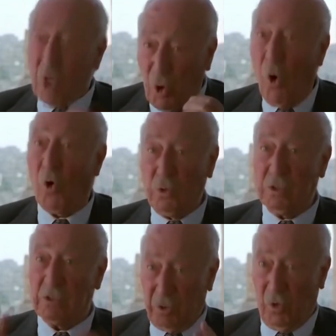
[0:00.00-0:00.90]

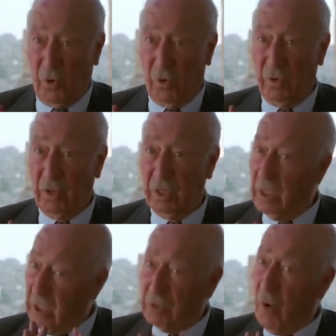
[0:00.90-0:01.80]
because, you know,
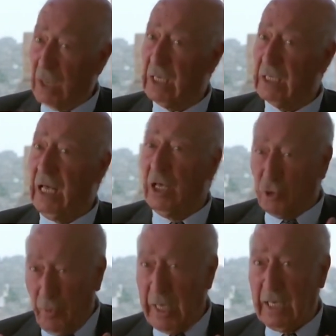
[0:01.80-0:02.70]
it was,
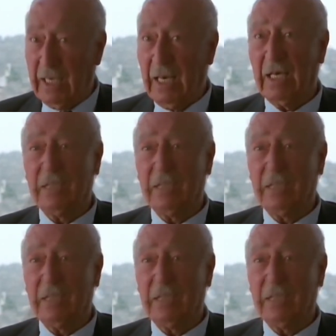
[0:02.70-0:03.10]
to me,